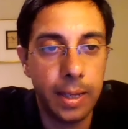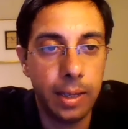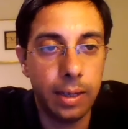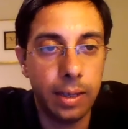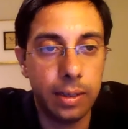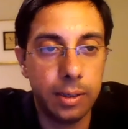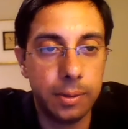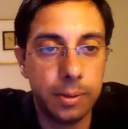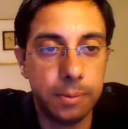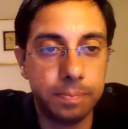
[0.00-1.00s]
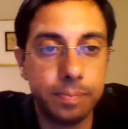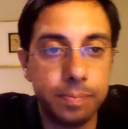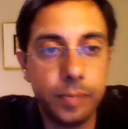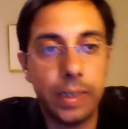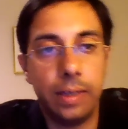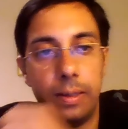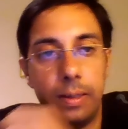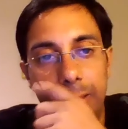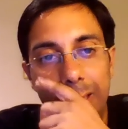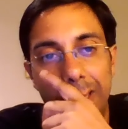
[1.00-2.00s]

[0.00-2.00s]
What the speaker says: Um, the